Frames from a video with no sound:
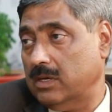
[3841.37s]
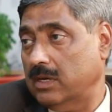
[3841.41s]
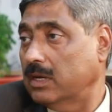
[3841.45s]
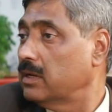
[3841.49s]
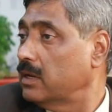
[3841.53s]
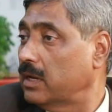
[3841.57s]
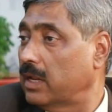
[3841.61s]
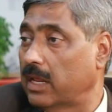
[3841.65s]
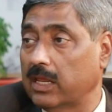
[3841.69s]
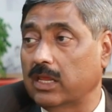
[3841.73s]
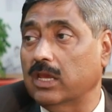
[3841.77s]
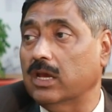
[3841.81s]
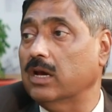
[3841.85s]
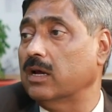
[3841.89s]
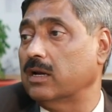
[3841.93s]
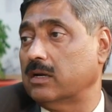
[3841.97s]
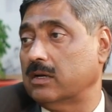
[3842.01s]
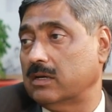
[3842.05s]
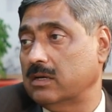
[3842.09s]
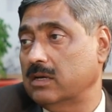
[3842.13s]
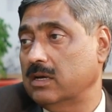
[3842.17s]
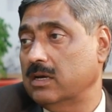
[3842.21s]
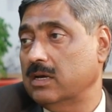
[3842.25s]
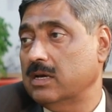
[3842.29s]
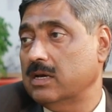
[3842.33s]
in a year
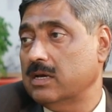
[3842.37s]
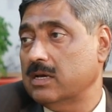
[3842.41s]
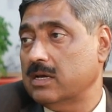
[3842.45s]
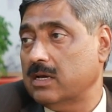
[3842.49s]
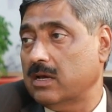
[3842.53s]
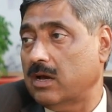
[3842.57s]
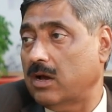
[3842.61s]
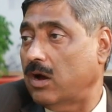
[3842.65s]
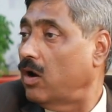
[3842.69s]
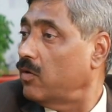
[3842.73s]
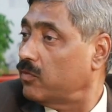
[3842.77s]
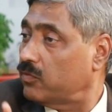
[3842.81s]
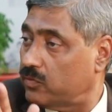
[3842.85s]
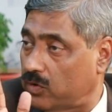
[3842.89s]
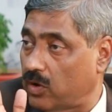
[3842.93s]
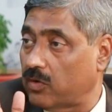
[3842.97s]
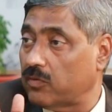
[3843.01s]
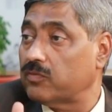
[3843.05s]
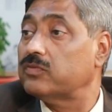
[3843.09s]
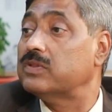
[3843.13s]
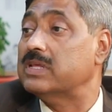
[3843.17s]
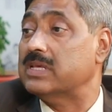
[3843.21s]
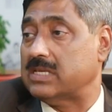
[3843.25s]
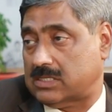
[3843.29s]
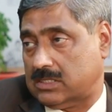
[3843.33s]
out
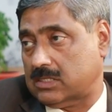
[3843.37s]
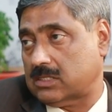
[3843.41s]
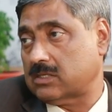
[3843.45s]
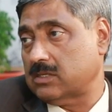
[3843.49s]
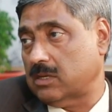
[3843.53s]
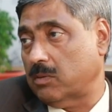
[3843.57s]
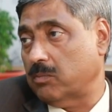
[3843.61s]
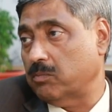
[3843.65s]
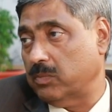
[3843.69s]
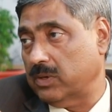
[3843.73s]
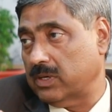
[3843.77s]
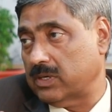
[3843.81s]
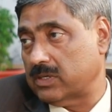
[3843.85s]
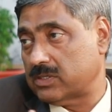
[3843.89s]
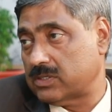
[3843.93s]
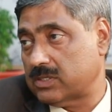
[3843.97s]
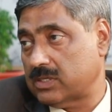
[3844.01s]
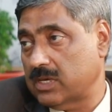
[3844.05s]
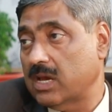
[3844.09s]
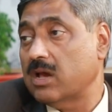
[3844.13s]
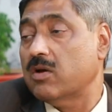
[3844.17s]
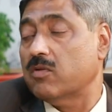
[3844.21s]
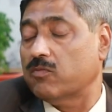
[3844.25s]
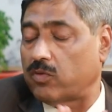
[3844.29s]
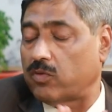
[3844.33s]
of these numbers.